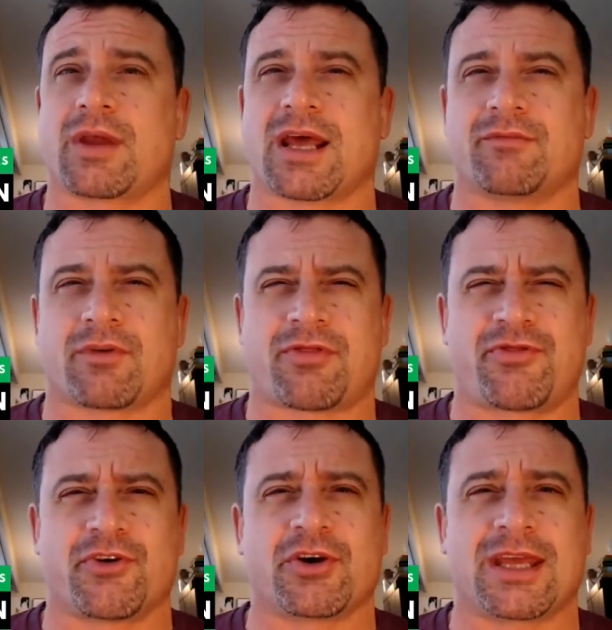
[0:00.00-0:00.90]
we had over
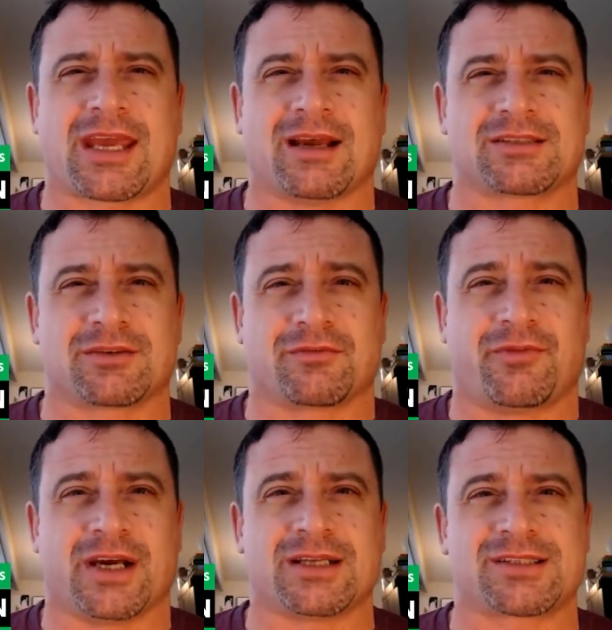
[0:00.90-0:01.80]
30 canceled
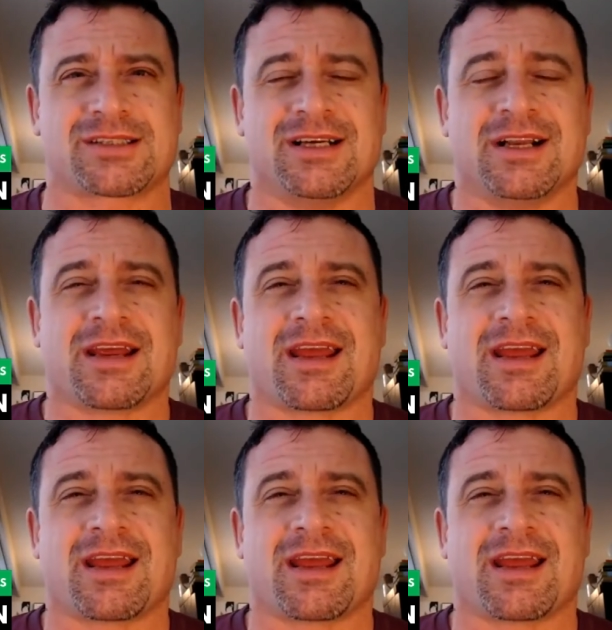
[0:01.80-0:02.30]
fights,